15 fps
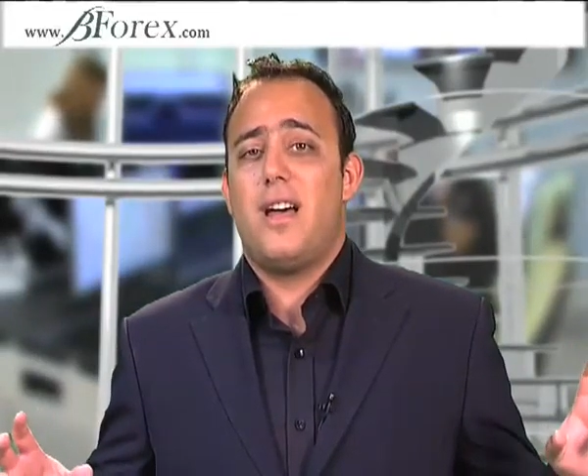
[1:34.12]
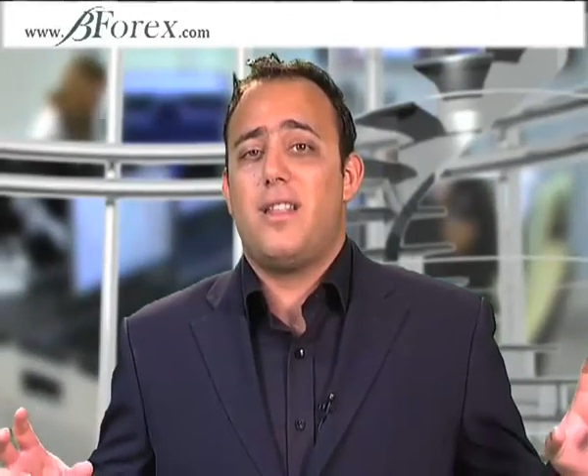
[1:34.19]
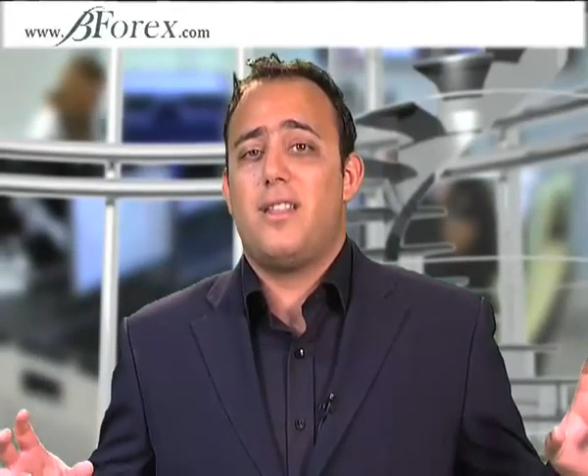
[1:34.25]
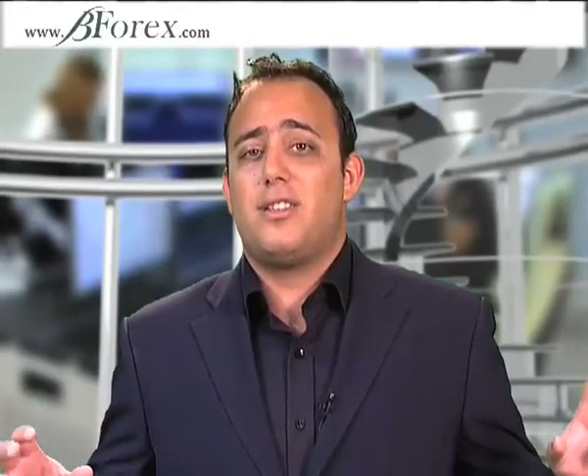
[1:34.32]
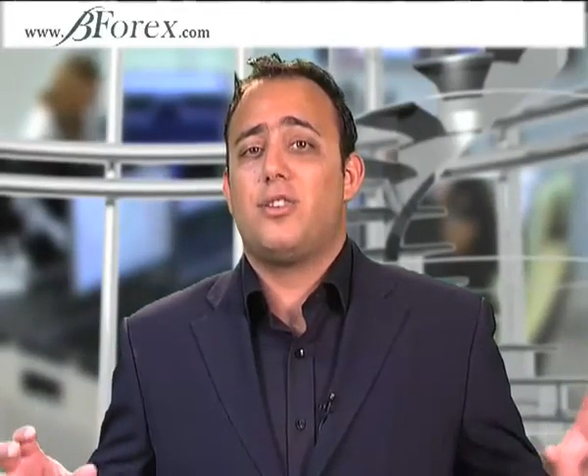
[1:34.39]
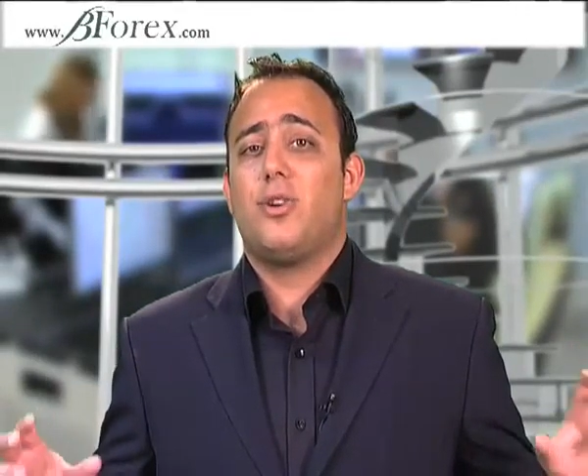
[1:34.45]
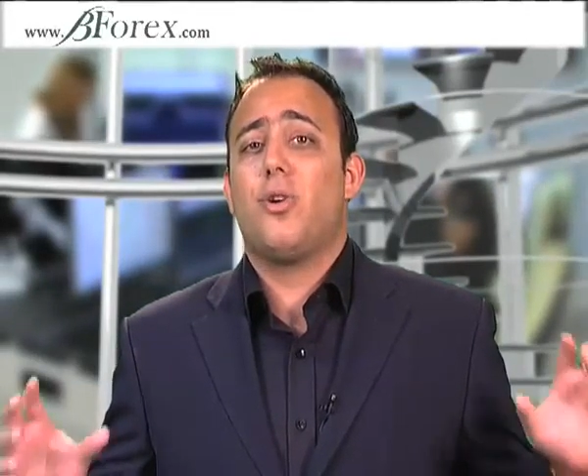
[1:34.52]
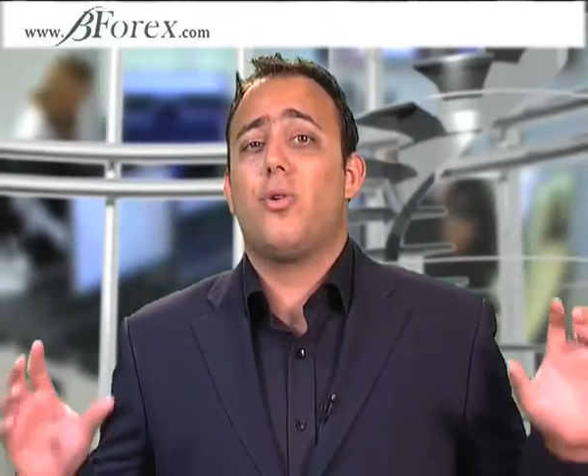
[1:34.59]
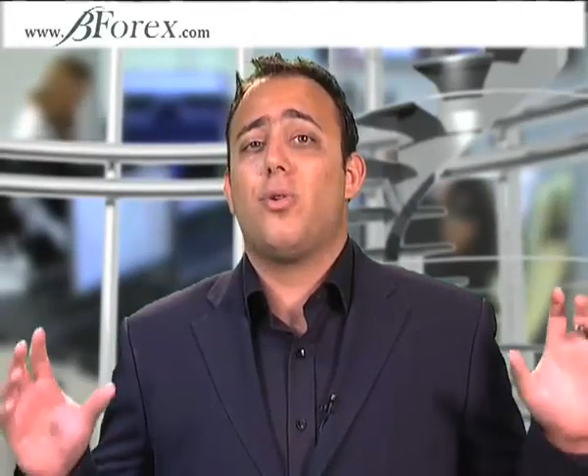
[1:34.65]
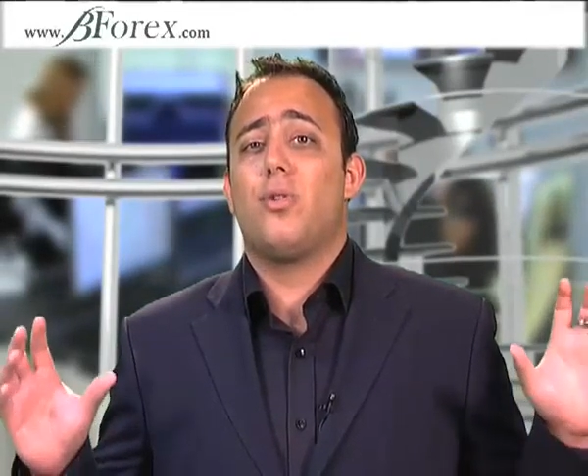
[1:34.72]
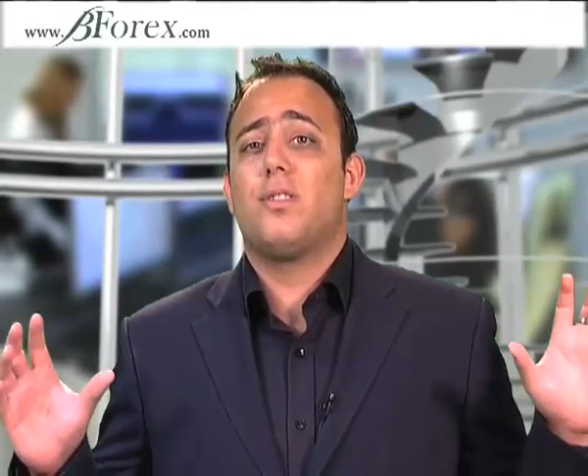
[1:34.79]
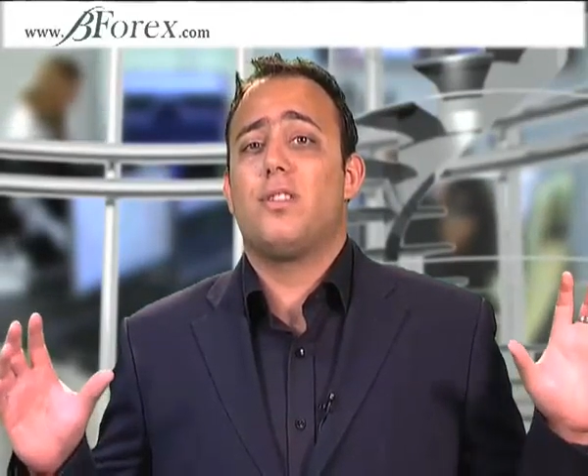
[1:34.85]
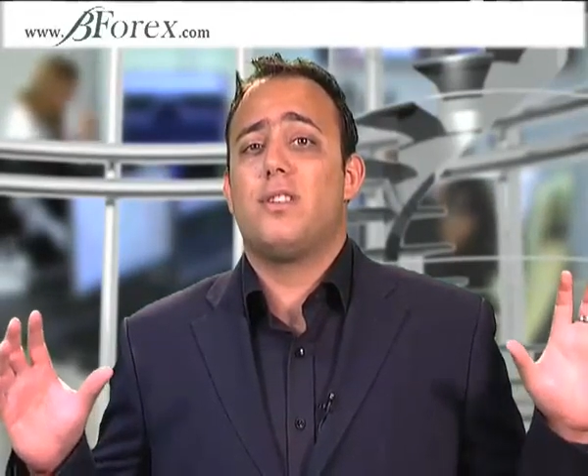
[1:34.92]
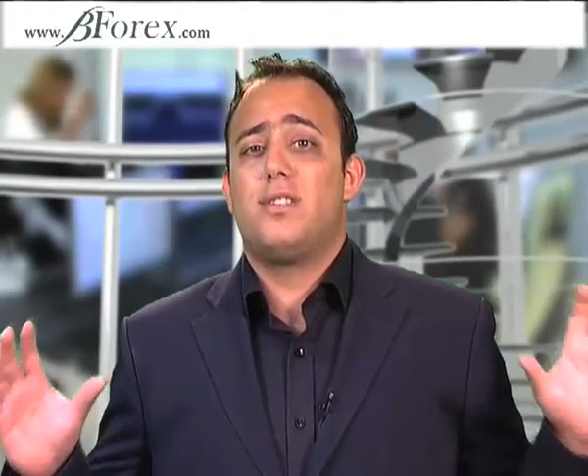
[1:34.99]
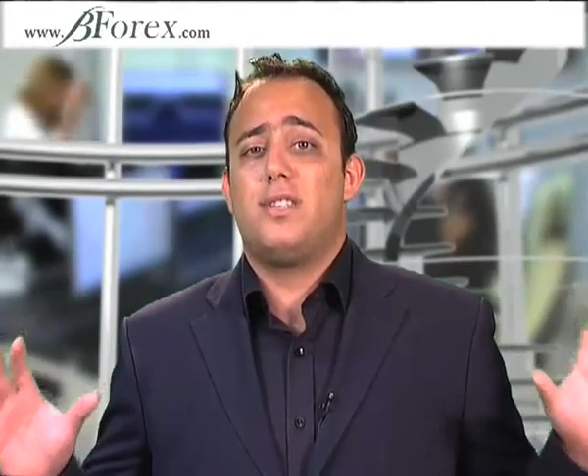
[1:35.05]

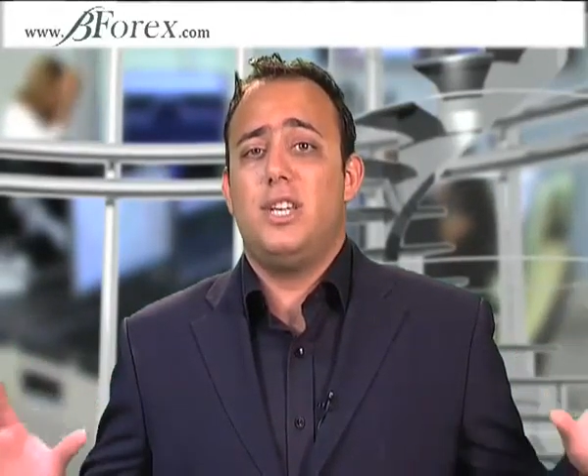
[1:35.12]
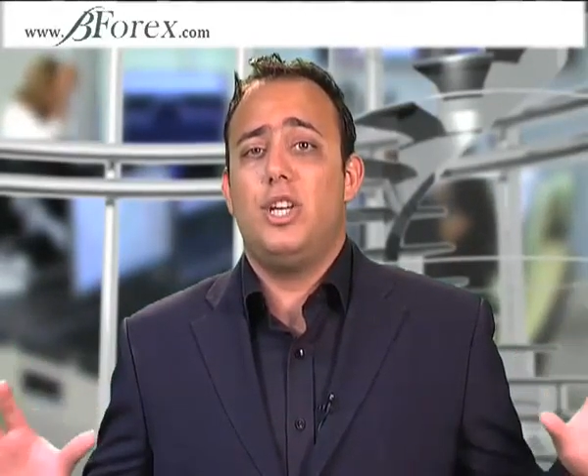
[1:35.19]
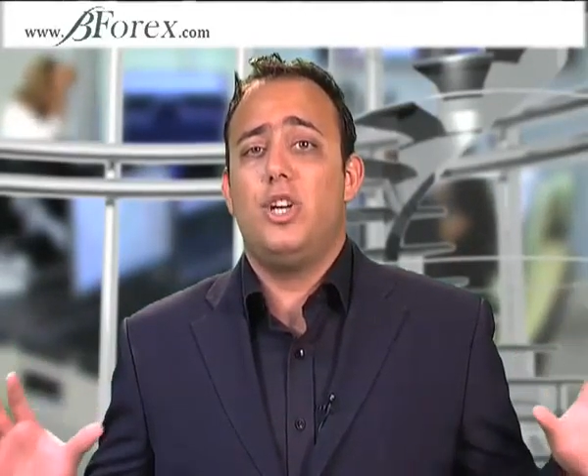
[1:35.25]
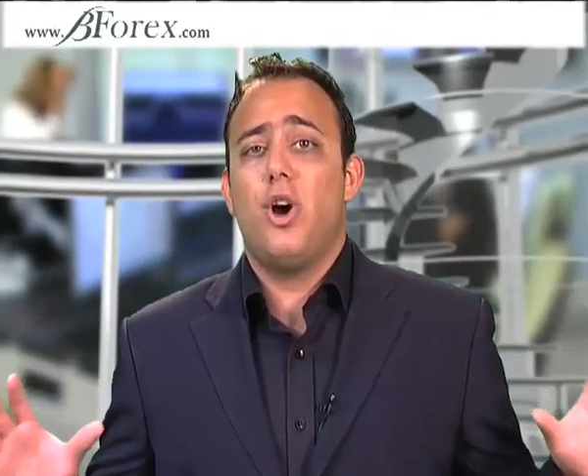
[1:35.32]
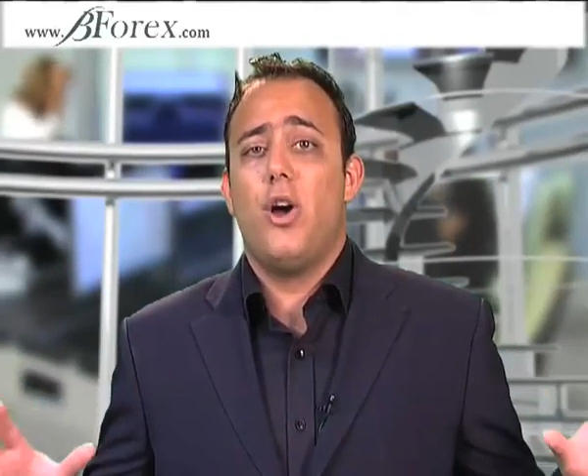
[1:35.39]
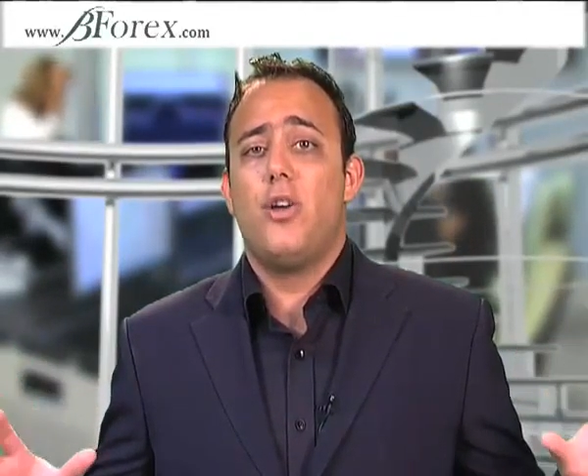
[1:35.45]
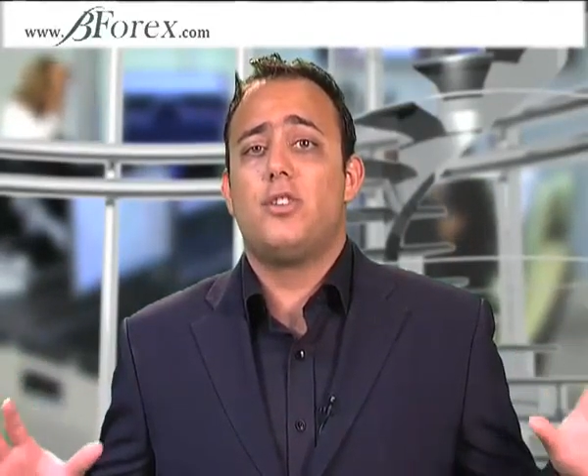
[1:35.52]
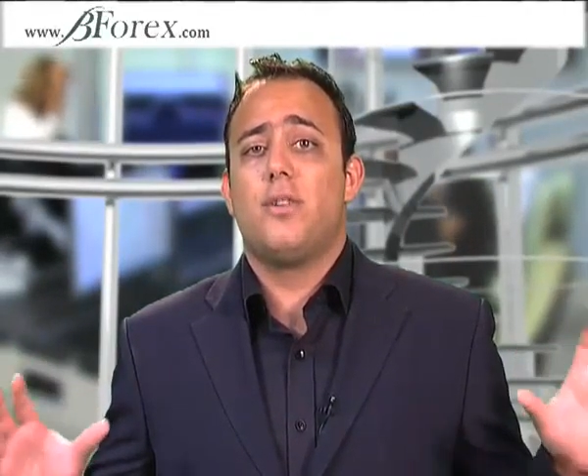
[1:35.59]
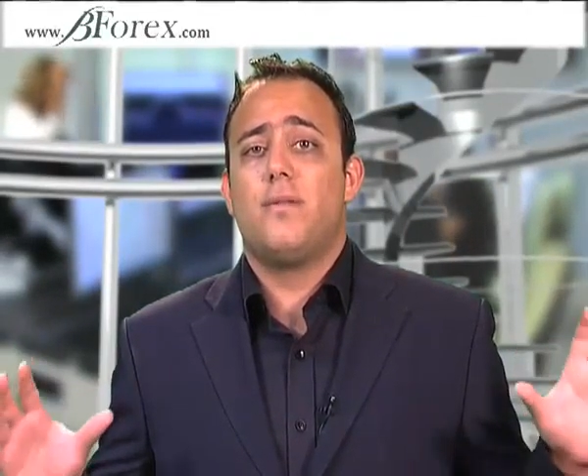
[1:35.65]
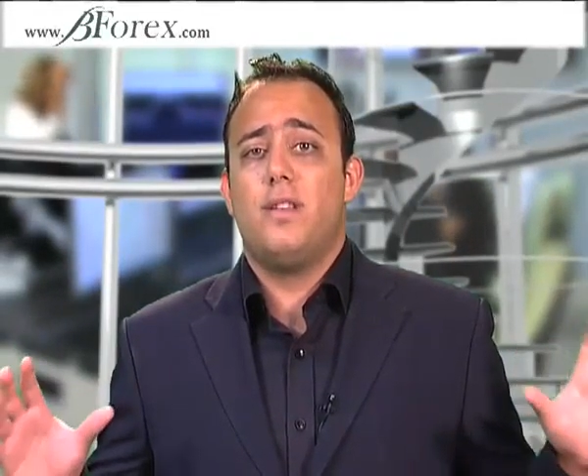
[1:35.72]
so-called CEOs of